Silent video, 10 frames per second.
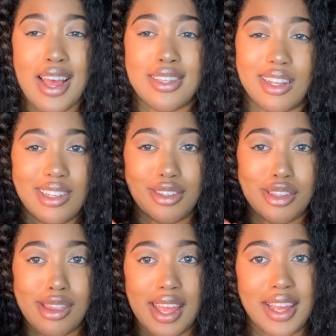It's a
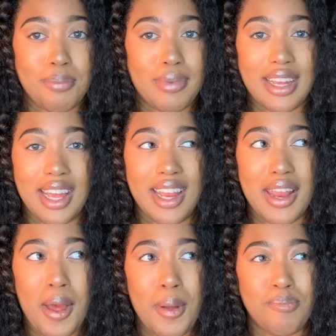little thick, but it
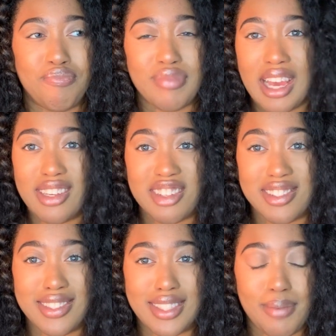
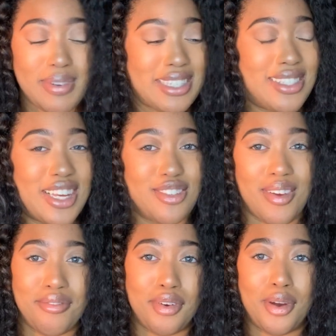doesn't slip and it stays
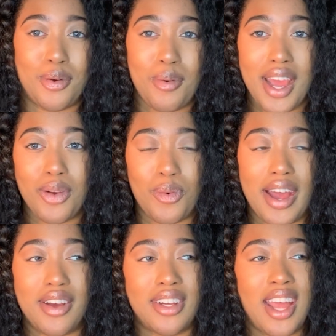on for quite a
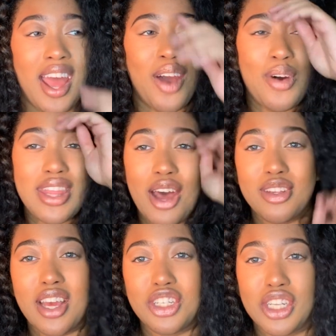while without
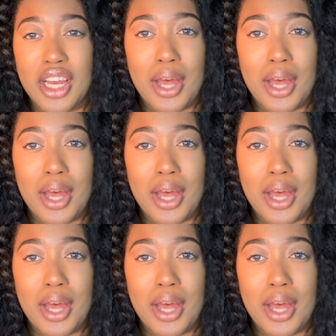touching